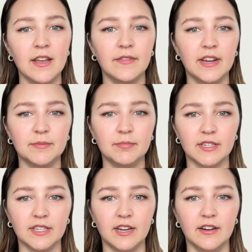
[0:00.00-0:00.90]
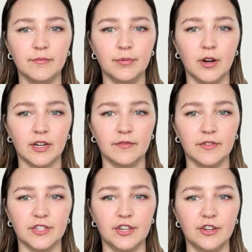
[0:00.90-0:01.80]
Vice President of Product for
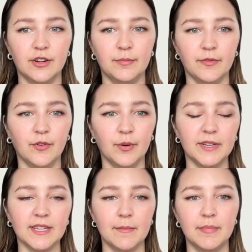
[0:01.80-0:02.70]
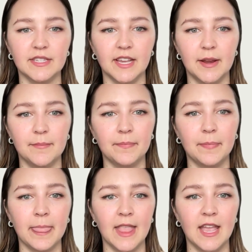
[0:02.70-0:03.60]
Security Performance at BitSight.
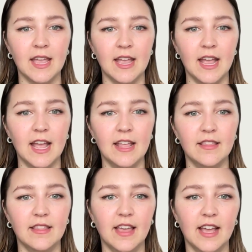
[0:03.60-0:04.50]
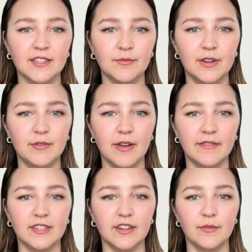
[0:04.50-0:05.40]
And that's when you have
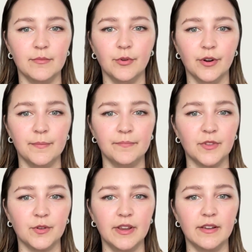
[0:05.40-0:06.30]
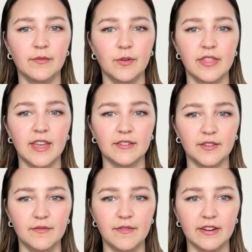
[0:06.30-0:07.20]
to tell the board, we have
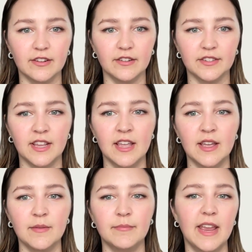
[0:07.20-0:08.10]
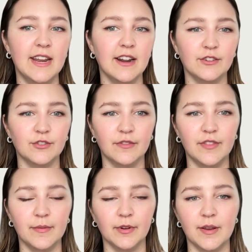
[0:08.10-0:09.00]
1,000 vendors, 800 of
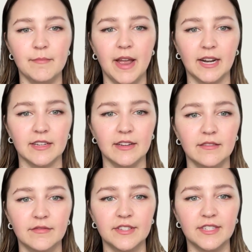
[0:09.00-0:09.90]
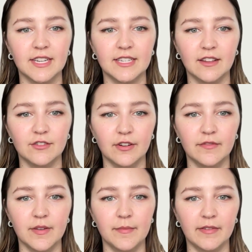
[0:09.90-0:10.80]
them are impacted, 600
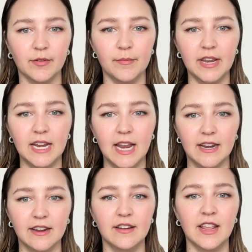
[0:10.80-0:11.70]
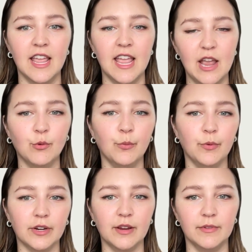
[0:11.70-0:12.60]
of them have remediated, and we're
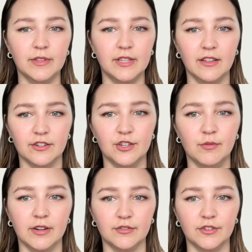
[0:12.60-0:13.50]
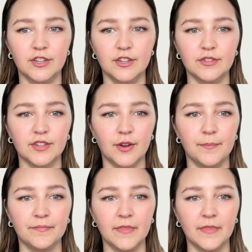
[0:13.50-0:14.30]
working with the other 200 to do so.